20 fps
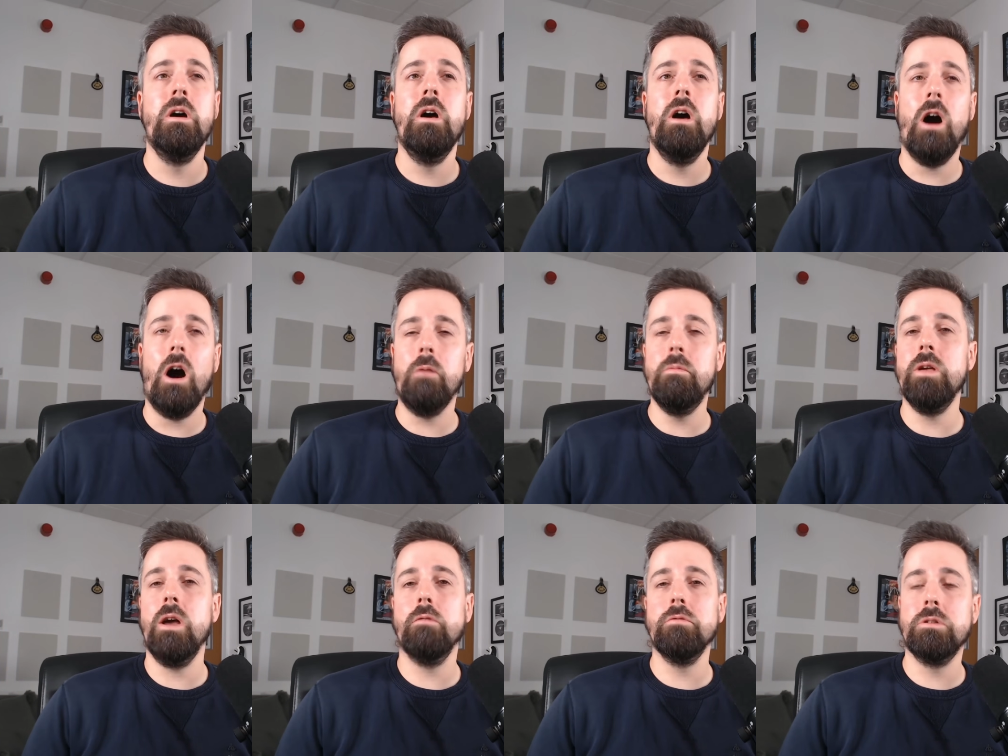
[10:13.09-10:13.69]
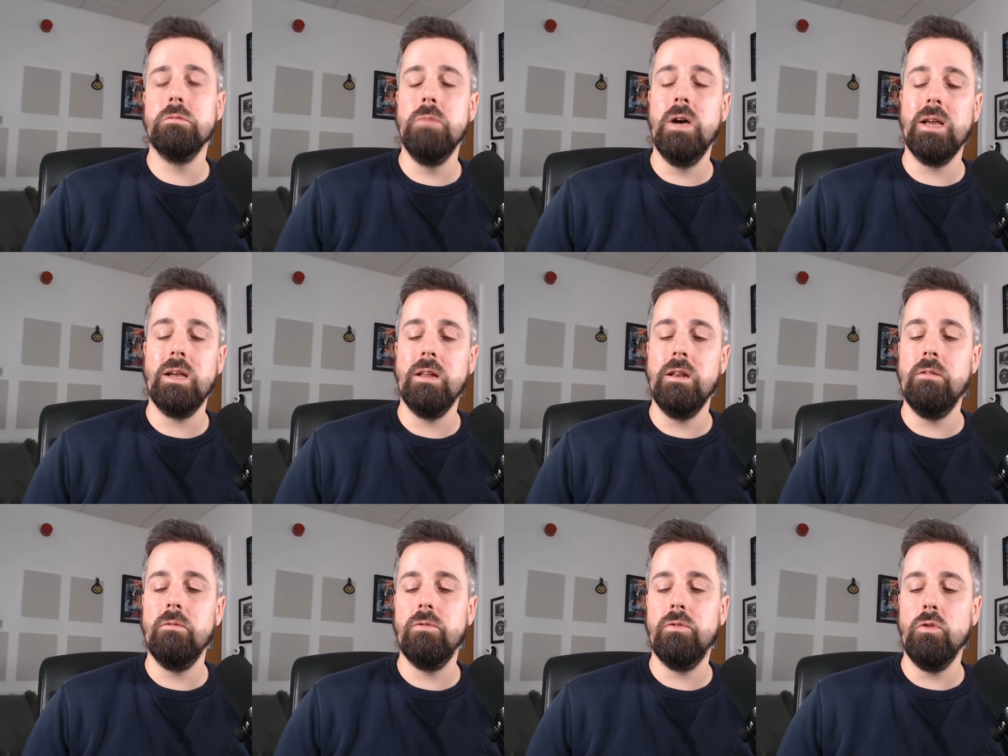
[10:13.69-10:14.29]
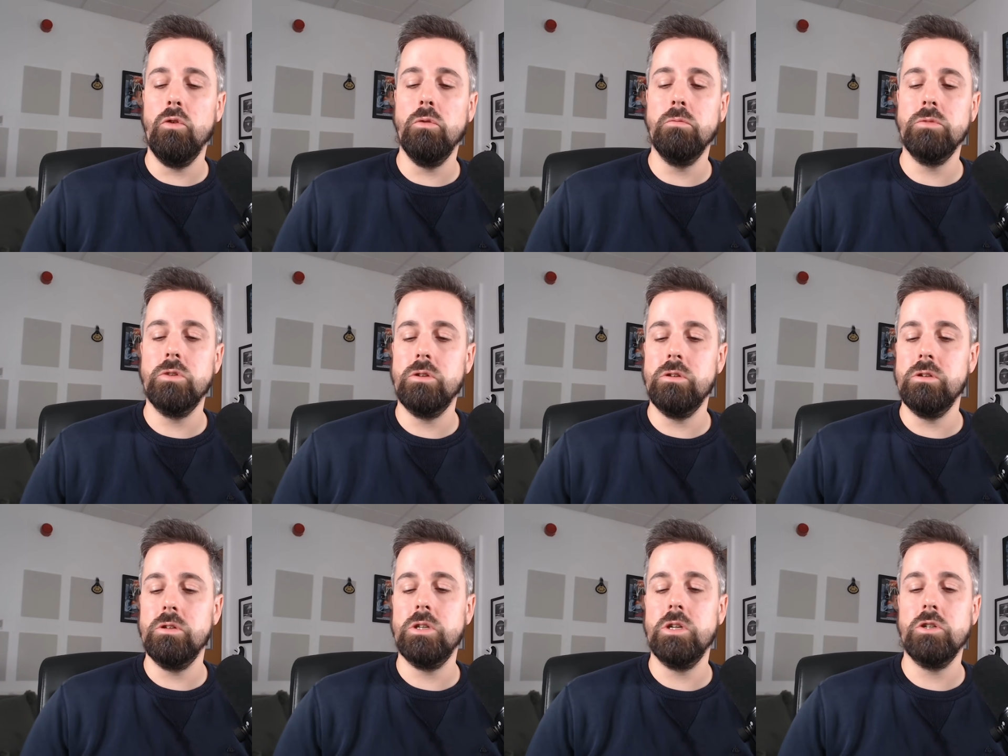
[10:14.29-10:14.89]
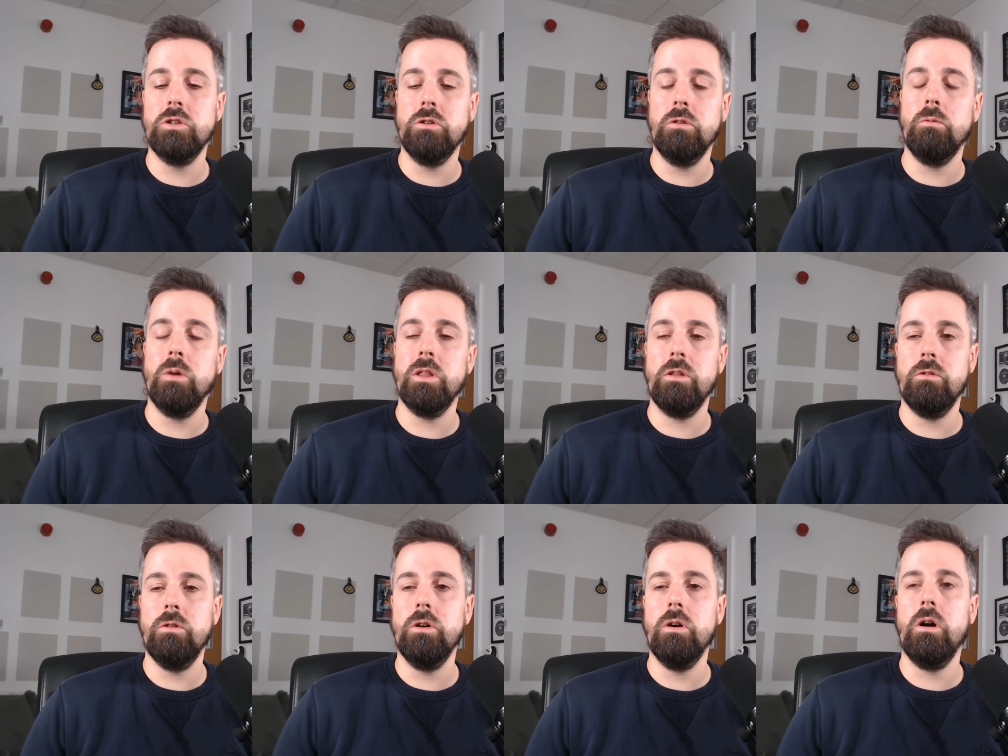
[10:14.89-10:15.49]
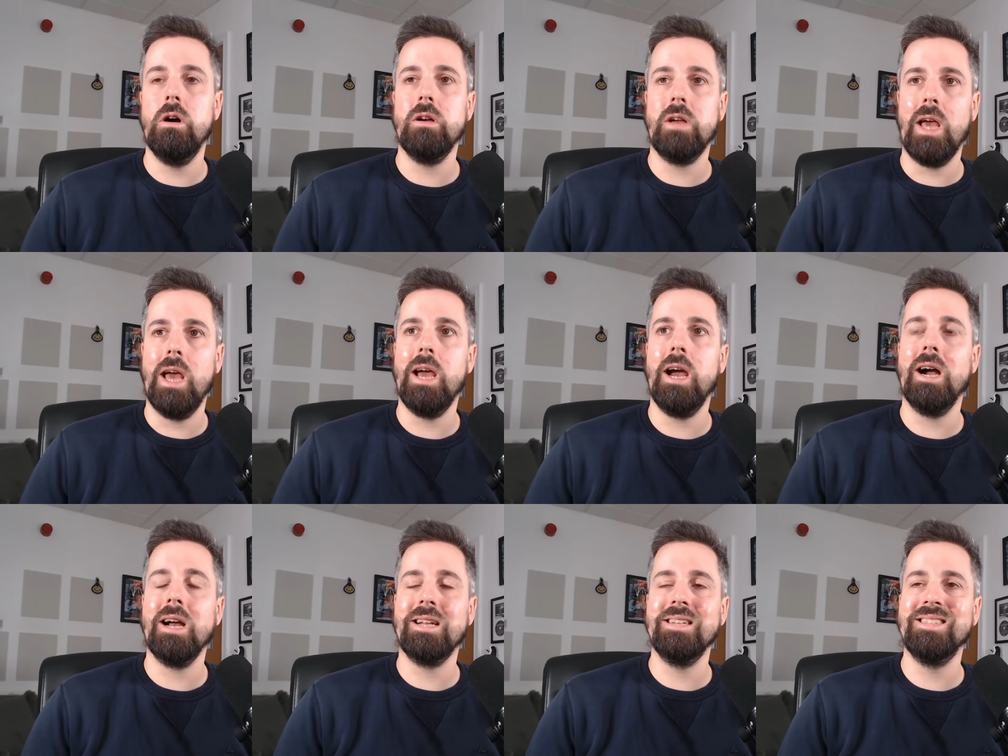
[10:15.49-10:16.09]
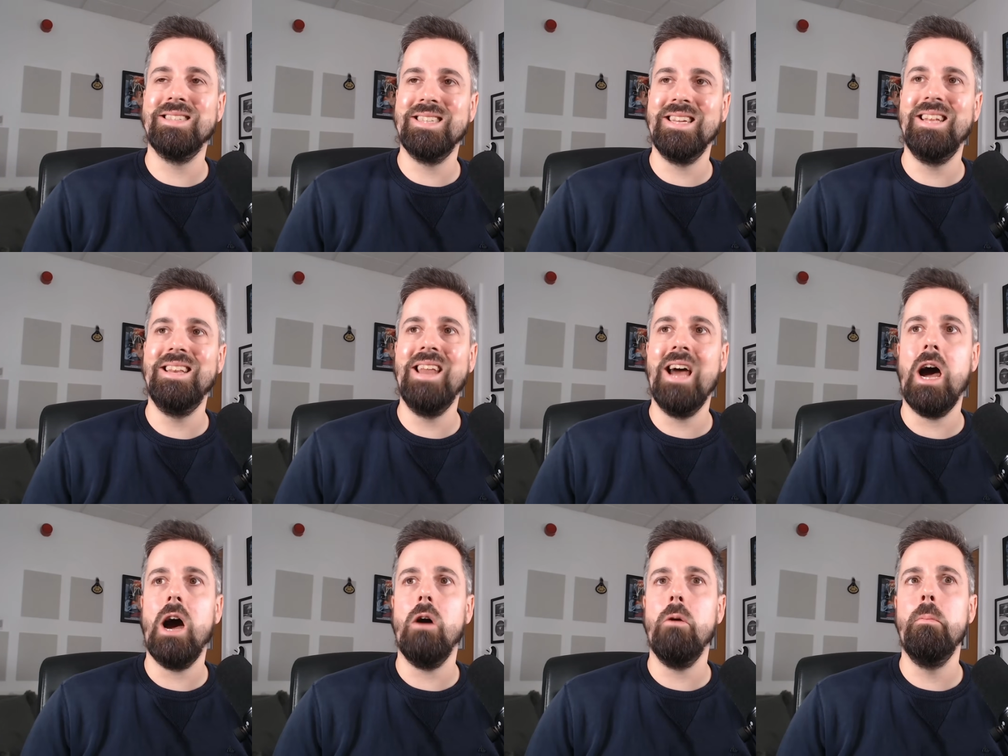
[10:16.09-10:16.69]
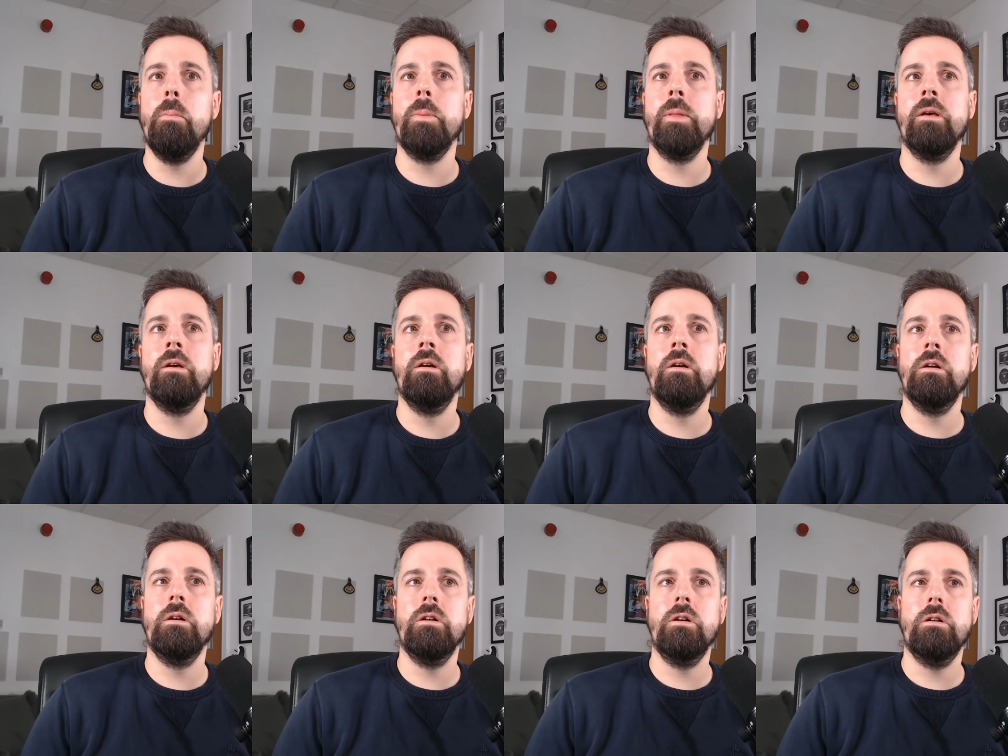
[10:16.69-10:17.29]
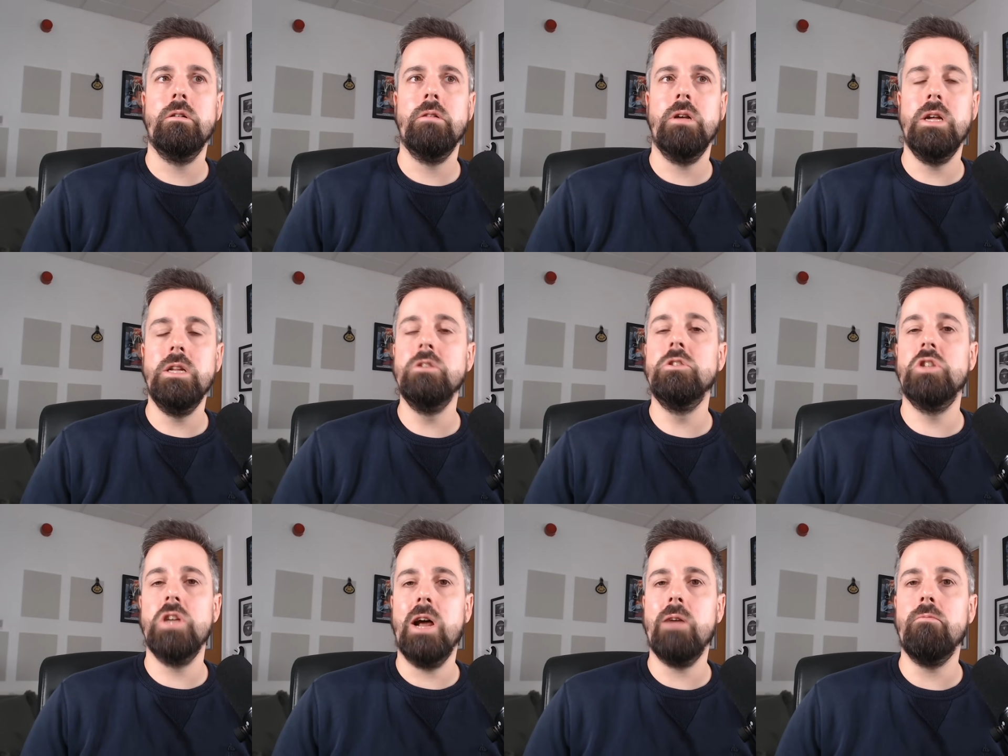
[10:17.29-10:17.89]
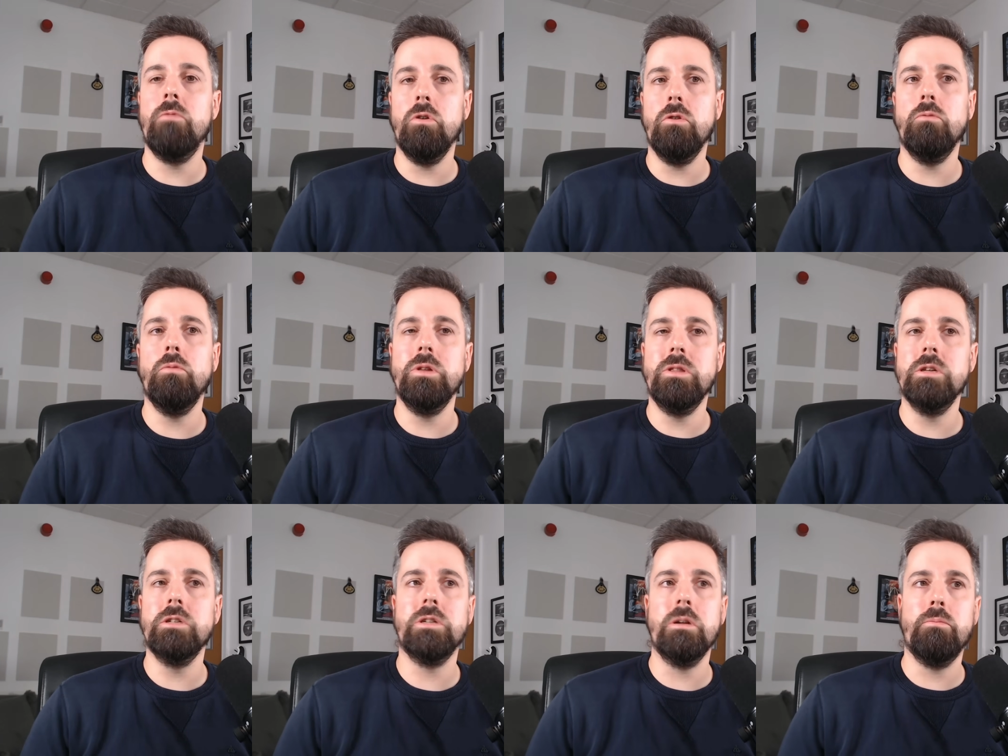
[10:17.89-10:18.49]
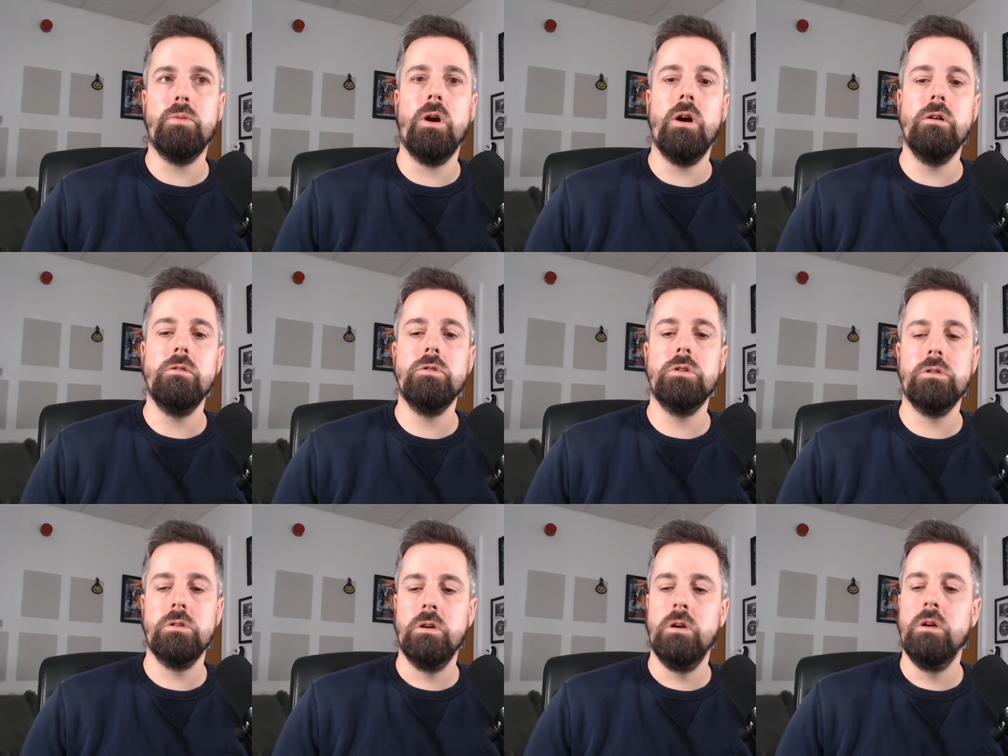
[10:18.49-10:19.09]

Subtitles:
I'll be able to make an informed decision on whether or not, okay, I can see now, in general, with this approach,